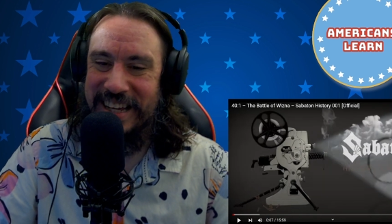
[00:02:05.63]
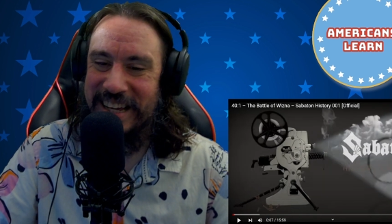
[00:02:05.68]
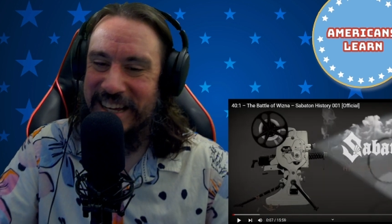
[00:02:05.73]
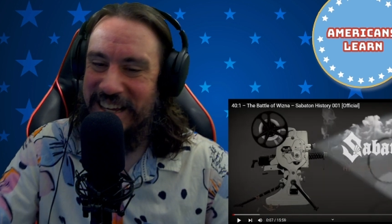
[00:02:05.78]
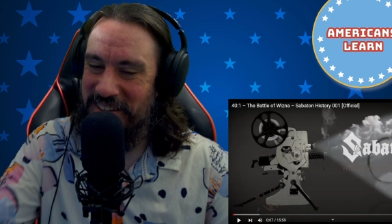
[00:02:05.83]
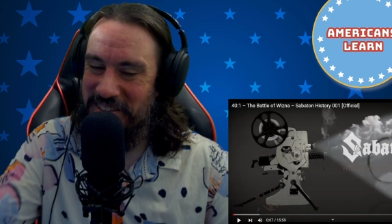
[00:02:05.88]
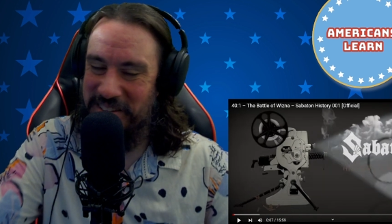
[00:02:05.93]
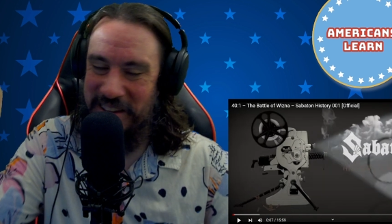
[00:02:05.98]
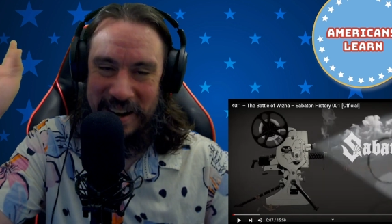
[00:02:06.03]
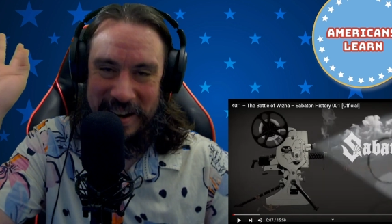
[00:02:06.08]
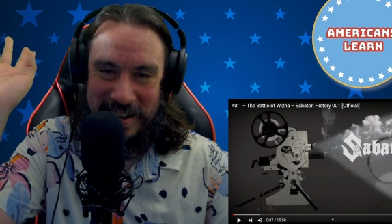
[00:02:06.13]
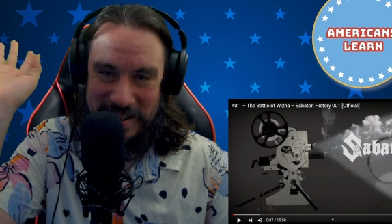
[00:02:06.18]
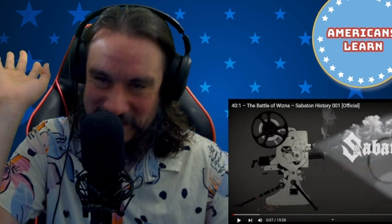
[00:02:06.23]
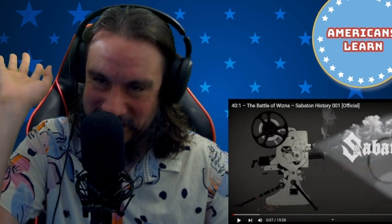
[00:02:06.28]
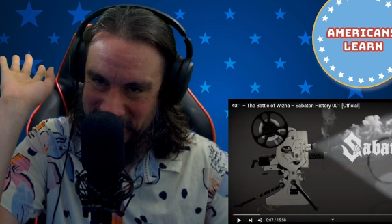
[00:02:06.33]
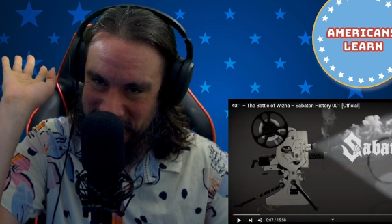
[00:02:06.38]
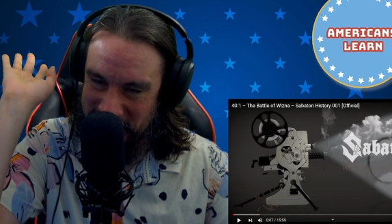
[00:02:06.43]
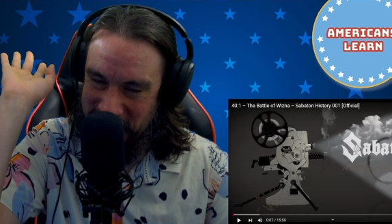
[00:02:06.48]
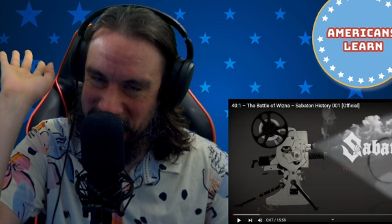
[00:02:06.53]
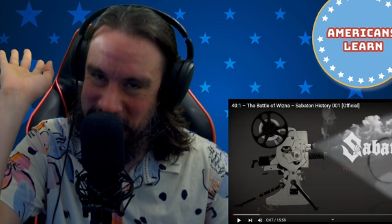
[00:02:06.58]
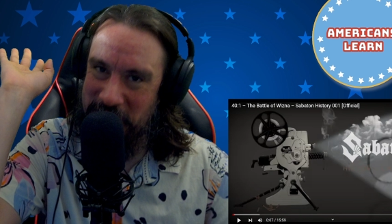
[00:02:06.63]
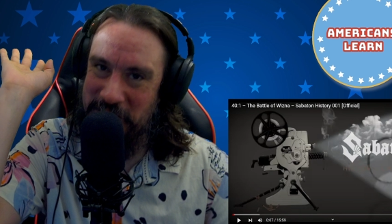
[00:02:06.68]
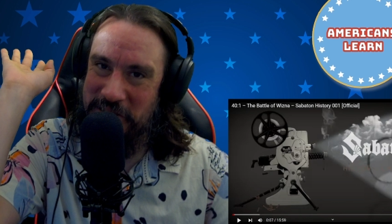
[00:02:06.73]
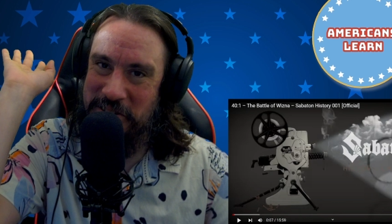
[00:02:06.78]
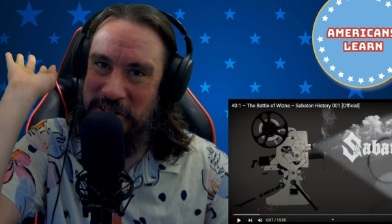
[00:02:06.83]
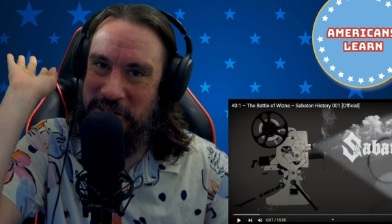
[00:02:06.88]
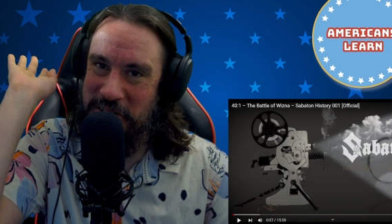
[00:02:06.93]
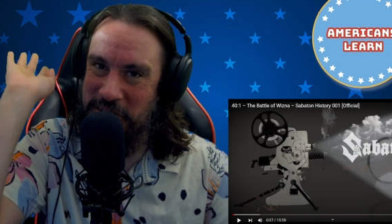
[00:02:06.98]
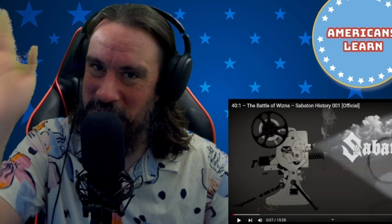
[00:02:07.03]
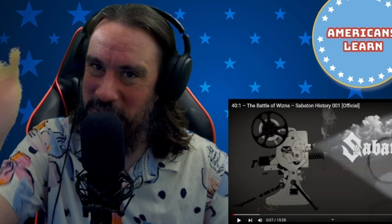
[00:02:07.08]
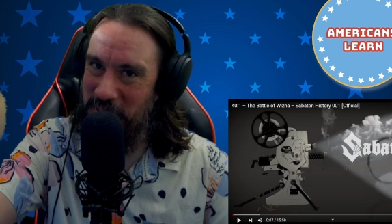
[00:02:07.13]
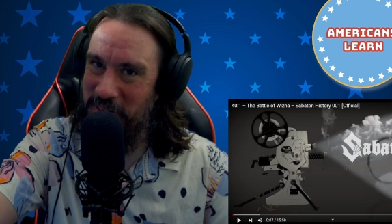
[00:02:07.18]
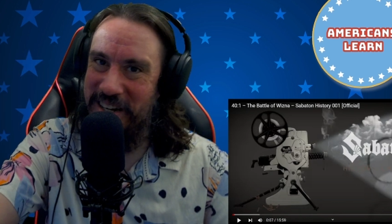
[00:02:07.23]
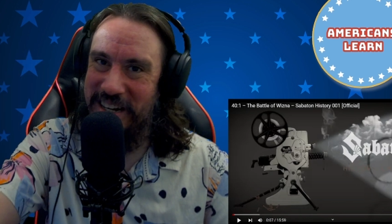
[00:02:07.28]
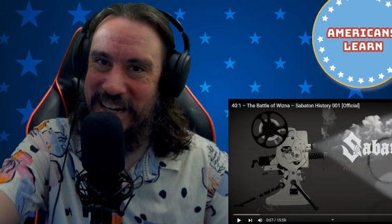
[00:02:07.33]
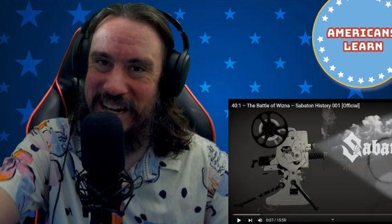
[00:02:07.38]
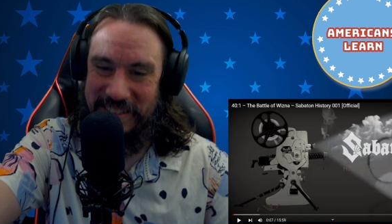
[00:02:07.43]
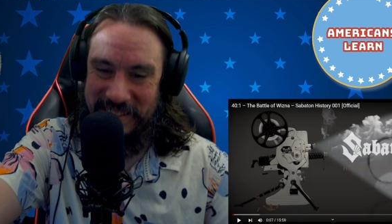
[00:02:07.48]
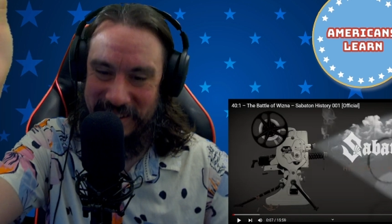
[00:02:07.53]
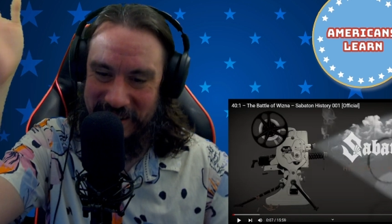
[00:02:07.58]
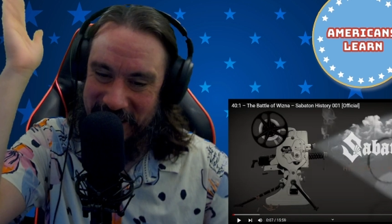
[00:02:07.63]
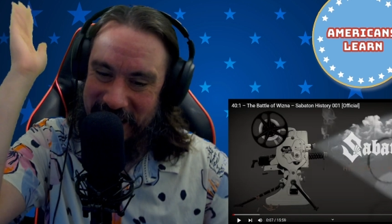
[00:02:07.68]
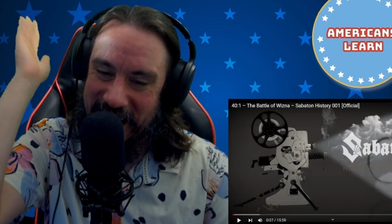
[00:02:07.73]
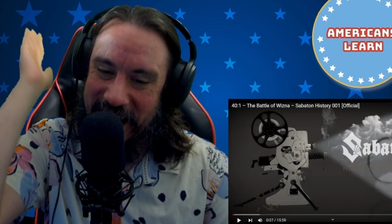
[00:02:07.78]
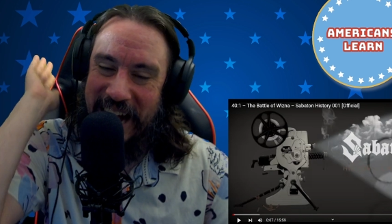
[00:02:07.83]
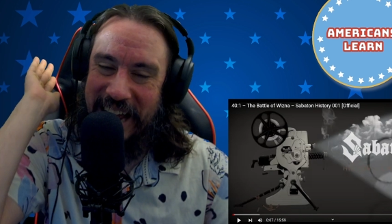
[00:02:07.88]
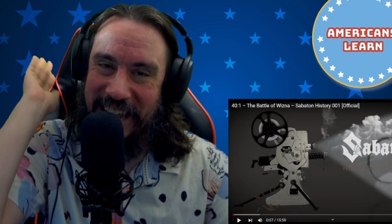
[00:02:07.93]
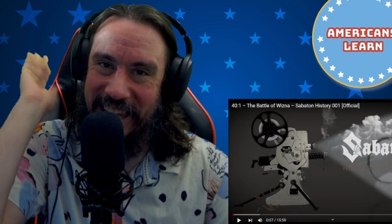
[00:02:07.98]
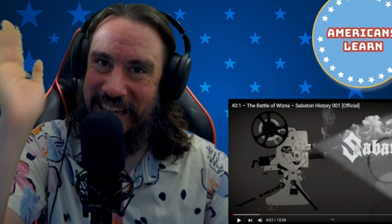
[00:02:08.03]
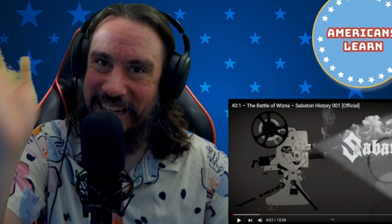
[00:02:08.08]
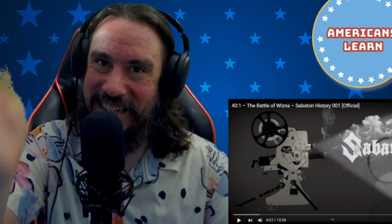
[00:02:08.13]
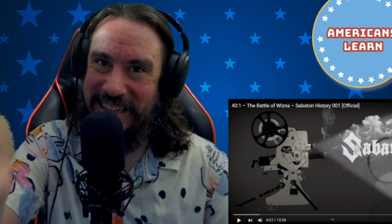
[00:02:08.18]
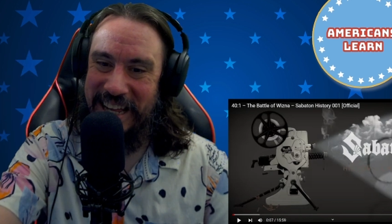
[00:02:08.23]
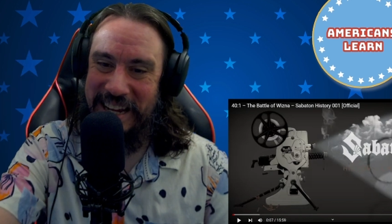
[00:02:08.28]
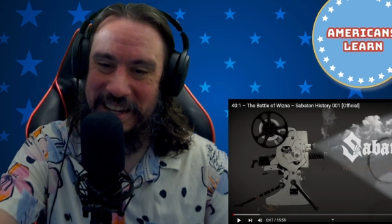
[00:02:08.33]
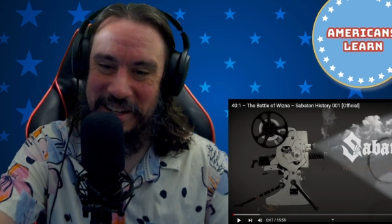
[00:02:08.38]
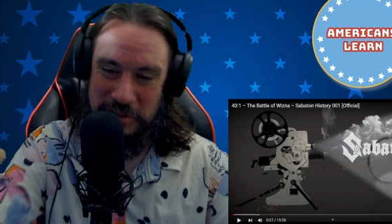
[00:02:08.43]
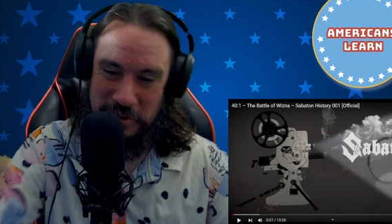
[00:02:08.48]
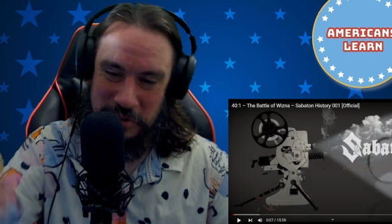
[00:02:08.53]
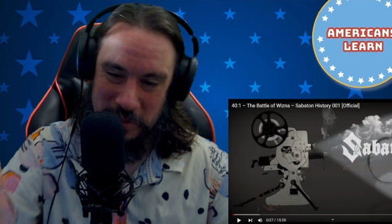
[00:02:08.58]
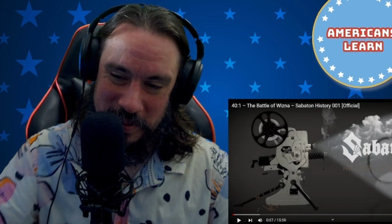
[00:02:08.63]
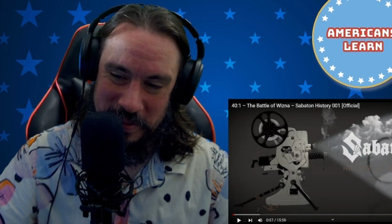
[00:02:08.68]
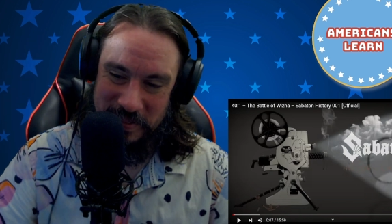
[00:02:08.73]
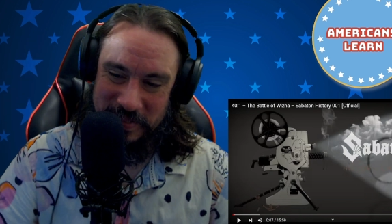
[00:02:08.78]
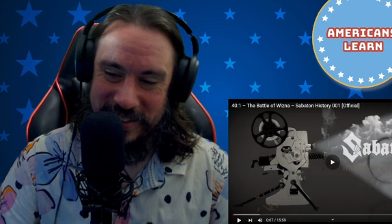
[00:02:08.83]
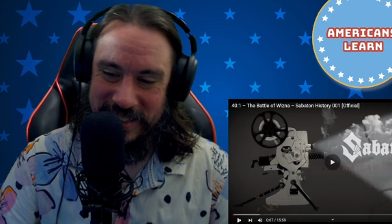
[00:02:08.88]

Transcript: Sorry, just, just, just, just throwing it out there. I like that intro.